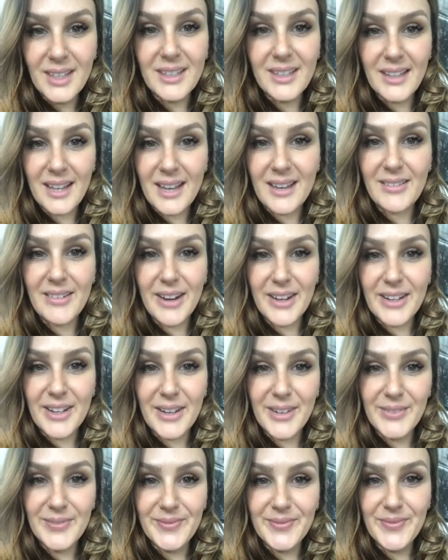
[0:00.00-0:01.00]
Yeah, I
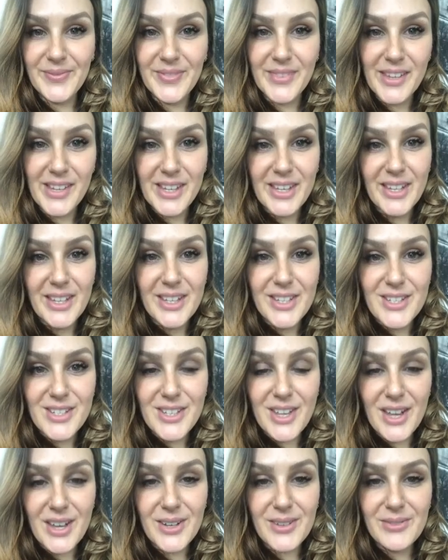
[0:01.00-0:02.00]
know.
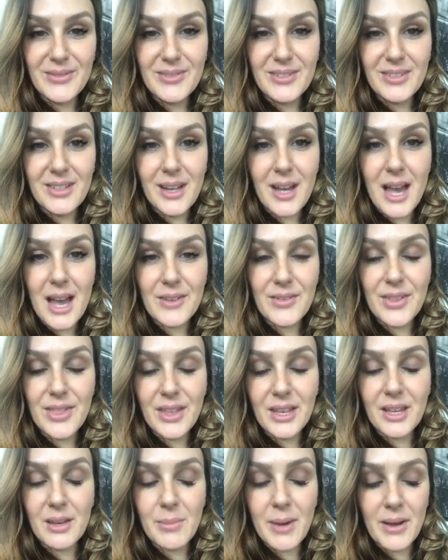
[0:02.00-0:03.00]
So have a
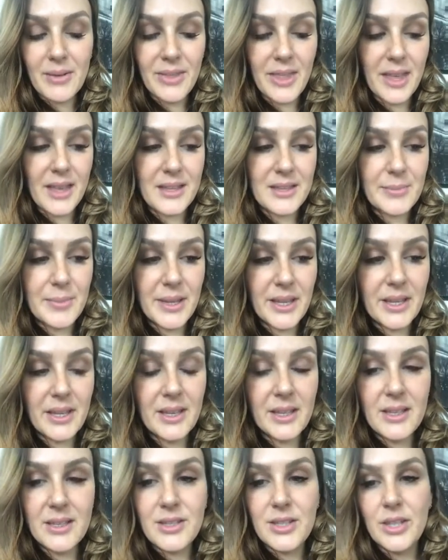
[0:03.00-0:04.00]
think about this,
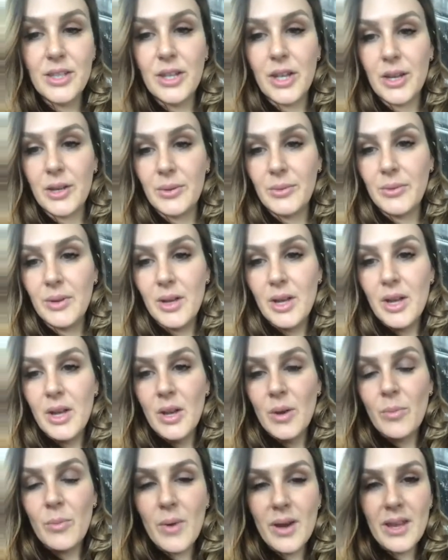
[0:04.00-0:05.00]
because,
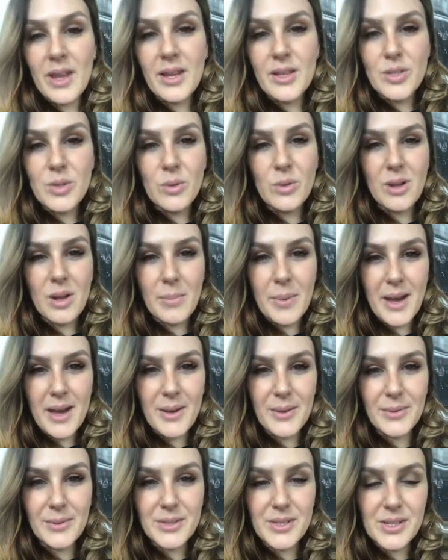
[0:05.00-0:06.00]
when I talk
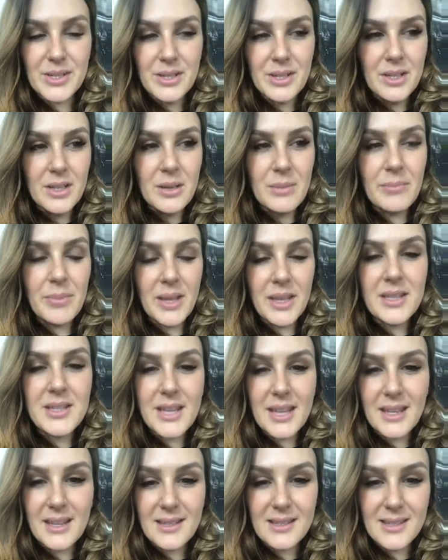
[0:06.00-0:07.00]
about being
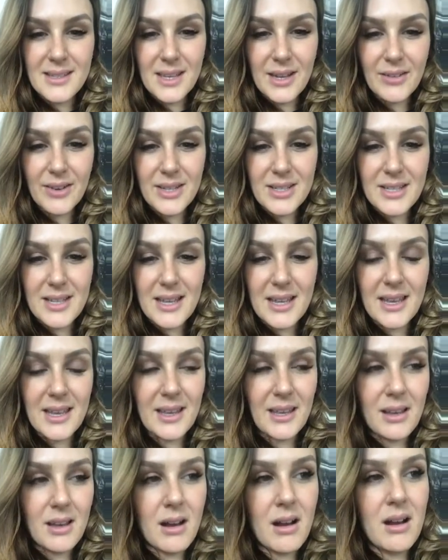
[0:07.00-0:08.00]
taken
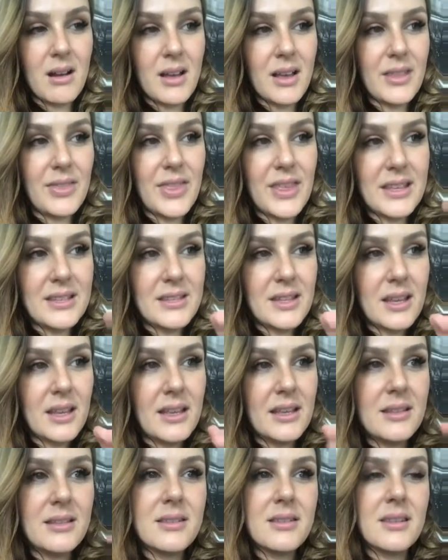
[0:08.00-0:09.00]
seriously, this
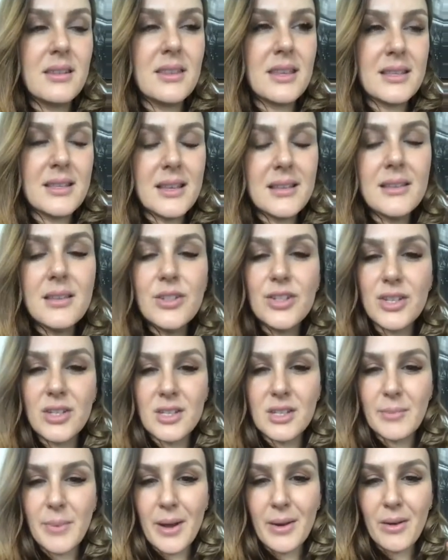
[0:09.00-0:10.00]
isn't
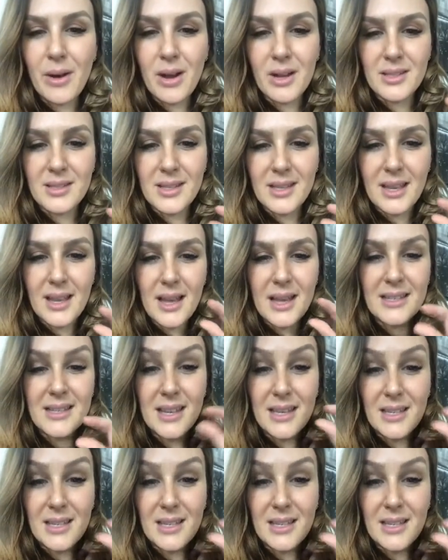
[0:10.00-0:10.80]
just about us as